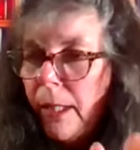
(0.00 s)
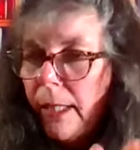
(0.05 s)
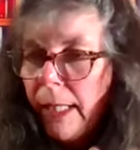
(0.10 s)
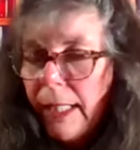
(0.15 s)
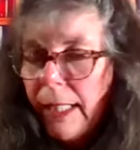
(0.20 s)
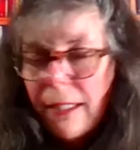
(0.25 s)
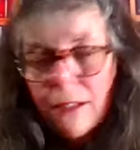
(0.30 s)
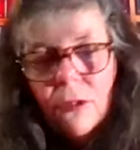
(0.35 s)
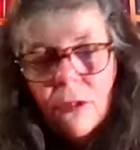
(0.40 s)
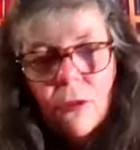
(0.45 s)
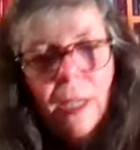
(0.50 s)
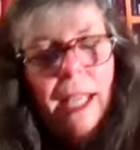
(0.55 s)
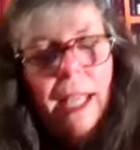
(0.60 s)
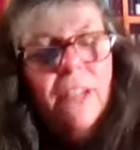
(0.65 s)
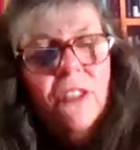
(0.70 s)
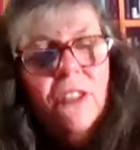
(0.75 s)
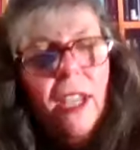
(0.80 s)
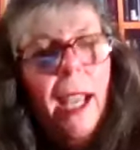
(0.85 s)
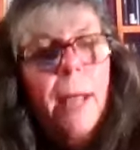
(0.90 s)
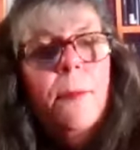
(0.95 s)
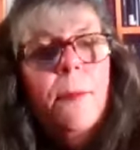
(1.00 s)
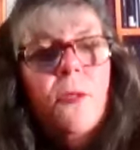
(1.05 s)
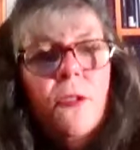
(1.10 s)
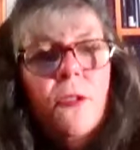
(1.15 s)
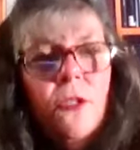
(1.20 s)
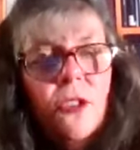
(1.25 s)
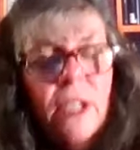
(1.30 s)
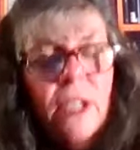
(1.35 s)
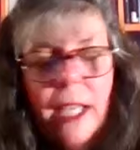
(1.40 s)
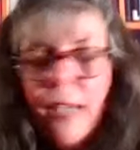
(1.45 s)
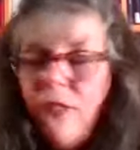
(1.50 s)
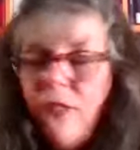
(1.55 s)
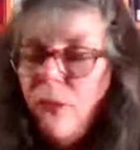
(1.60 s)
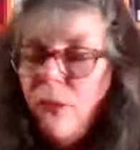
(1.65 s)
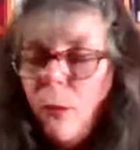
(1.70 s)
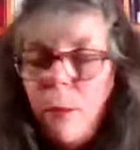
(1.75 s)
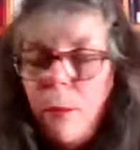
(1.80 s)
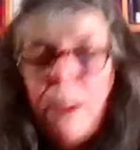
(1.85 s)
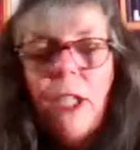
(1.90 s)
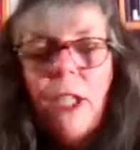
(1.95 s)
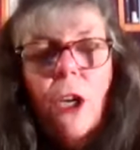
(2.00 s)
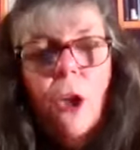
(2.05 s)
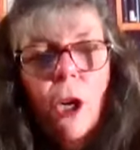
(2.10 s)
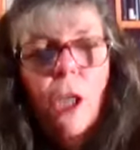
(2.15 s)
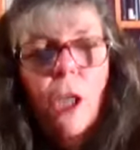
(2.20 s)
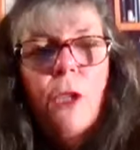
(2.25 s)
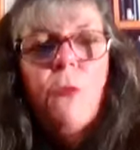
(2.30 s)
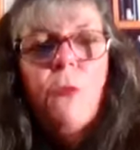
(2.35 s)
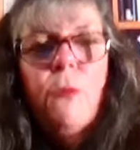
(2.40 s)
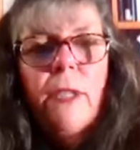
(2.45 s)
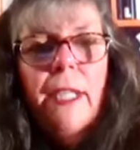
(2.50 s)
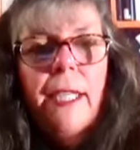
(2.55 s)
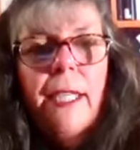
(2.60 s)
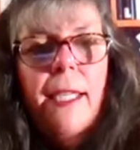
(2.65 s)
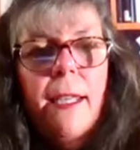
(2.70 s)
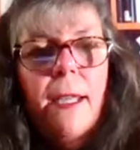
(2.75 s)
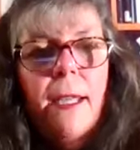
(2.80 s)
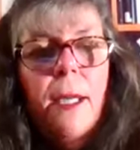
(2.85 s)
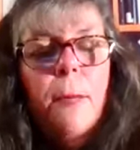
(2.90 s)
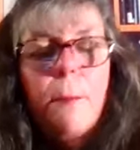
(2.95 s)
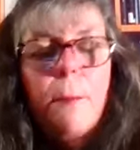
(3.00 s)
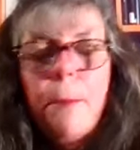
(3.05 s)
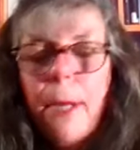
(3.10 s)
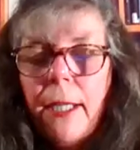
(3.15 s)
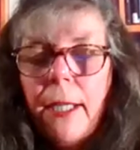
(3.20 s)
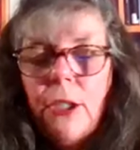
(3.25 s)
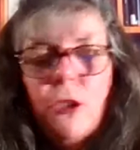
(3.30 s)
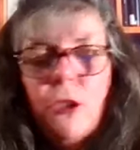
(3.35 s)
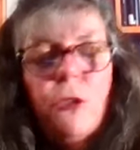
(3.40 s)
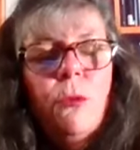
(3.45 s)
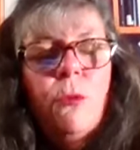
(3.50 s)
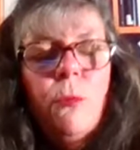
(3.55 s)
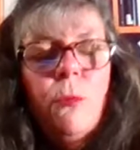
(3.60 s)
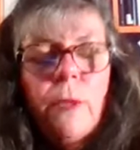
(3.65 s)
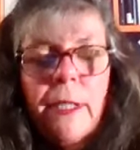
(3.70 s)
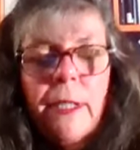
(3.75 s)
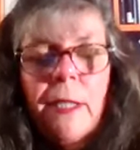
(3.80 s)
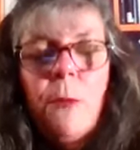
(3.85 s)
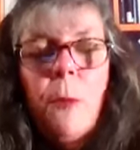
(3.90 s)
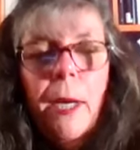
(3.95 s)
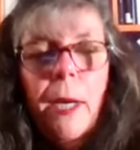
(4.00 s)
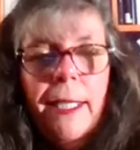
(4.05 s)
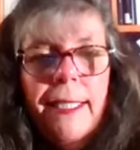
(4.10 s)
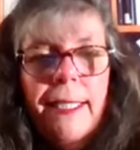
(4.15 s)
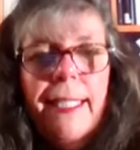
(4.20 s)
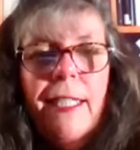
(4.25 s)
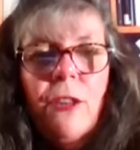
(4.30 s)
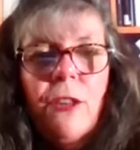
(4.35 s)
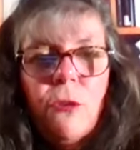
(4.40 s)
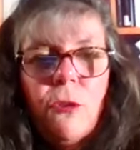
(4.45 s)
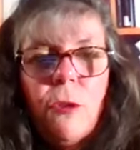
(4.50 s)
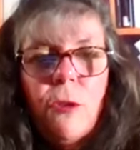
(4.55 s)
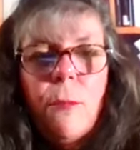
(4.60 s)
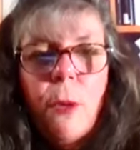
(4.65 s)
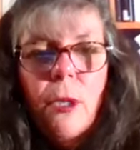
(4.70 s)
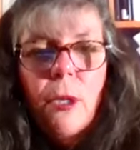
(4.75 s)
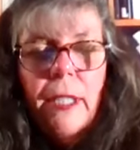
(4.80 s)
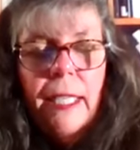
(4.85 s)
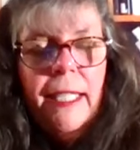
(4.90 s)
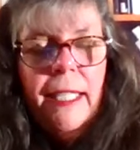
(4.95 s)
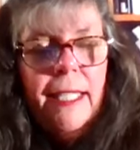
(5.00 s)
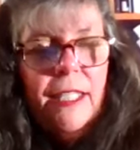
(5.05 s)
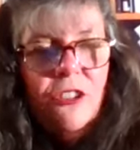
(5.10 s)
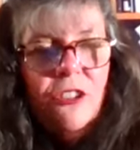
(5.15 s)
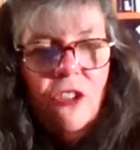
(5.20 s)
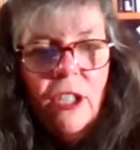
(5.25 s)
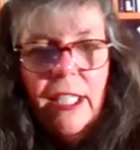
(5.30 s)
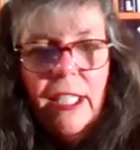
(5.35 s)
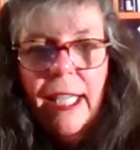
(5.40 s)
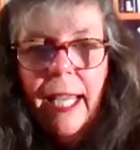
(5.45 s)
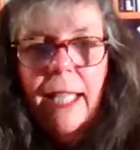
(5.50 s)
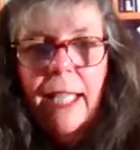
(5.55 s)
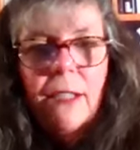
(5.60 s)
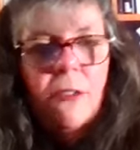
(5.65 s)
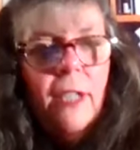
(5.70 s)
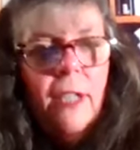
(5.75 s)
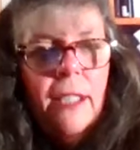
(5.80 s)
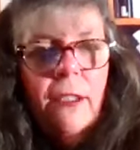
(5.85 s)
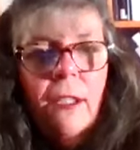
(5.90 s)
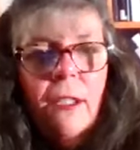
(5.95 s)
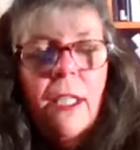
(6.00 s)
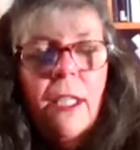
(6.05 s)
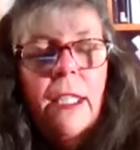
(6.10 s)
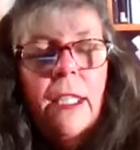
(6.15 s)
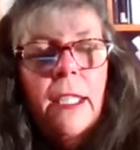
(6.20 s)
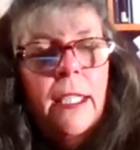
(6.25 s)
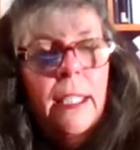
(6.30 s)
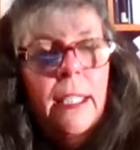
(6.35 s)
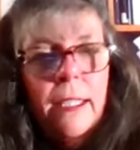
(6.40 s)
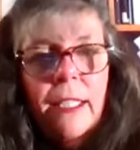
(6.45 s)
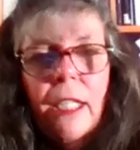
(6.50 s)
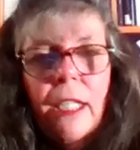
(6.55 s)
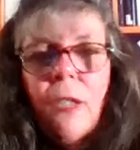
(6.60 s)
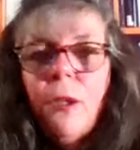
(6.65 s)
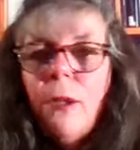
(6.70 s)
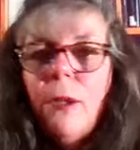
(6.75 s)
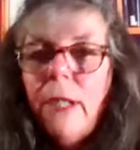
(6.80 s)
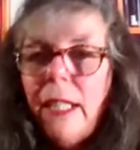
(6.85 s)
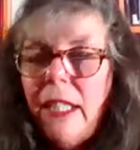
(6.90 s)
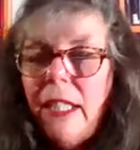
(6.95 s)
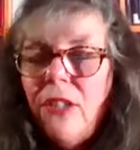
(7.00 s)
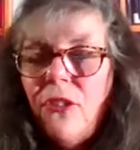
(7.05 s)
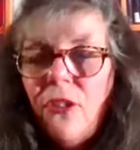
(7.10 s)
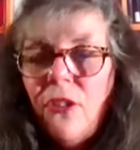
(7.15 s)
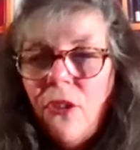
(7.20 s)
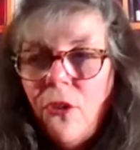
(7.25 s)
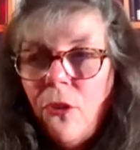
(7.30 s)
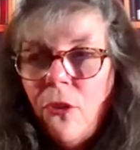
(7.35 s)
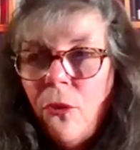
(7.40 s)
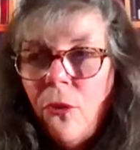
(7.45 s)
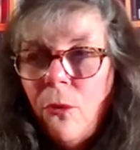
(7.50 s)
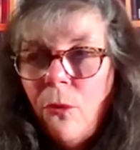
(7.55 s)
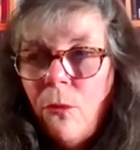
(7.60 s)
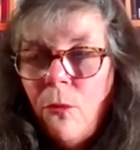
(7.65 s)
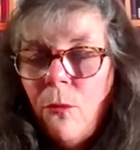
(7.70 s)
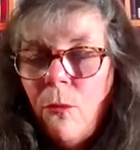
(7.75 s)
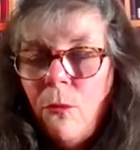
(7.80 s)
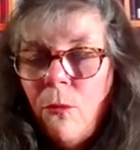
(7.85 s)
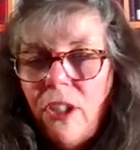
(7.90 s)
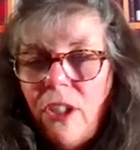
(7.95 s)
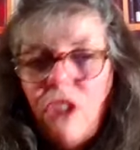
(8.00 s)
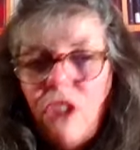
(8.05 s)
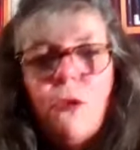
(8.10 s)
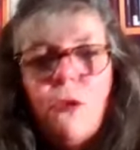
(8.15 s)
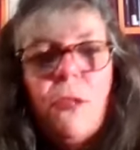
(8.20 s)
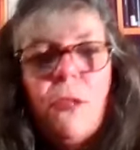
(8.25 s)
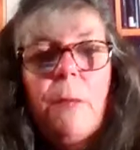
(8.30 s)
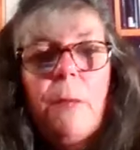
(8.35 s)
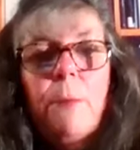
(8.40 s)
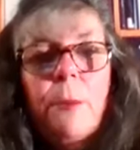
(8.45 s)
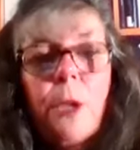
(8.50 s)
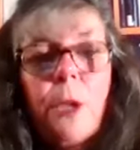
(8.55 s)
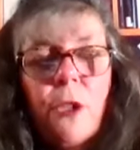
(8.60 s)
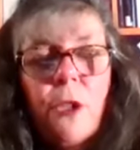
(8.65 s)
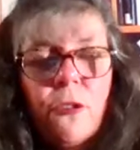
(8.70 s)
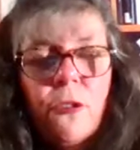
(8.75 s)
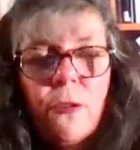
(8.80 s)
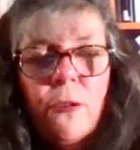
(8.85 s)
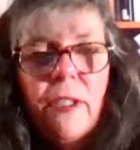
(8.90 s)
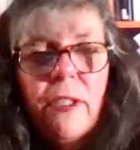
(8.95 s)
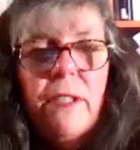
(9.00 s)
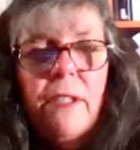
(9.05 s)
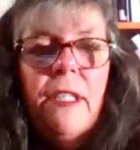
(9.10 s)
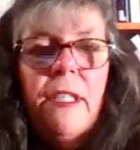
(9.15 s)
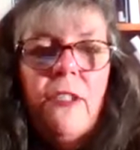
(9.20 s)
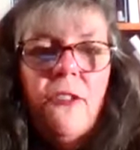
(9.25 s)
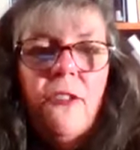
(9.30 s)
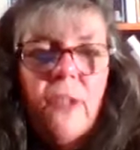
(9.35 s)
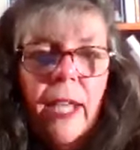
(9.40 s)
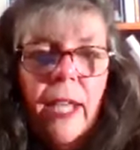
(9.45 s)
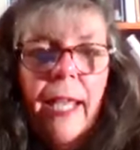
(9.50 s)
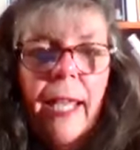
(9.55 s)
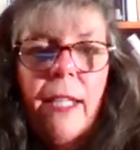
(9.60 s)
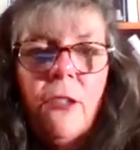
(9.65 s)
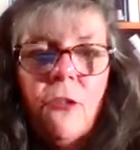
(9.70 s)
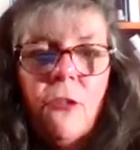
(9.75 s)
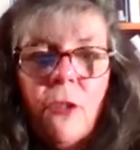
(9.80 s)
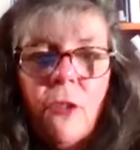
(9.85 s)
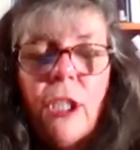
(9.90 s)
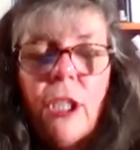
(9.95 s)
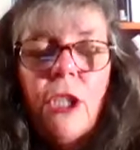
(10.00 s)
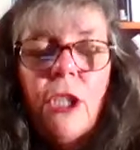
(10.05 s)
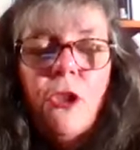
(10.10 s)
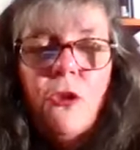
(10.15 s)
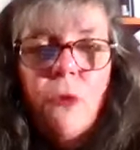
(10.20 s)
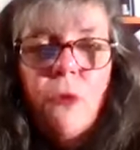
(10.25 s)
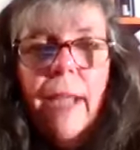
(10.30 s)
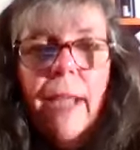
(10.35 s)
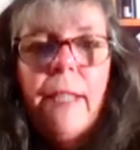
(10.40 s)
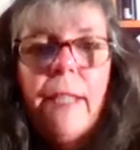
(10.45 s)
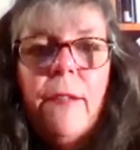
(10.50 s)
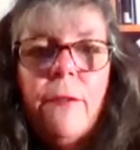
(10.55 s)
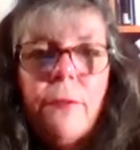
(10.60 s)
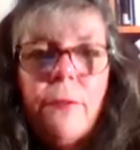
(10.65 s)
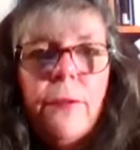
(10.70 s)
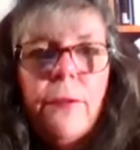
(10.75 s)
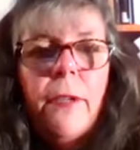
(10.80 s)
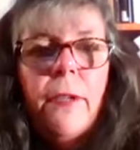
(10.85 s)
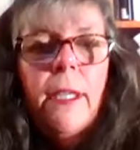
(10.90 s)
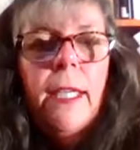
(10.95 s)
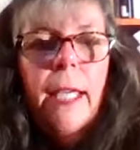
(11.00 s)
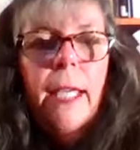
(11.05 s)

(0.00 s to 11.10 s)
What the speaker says: It at times, yes, it will be a hard read, but you really want to get through the book and get to the end. And there is such great perseverance and triumph.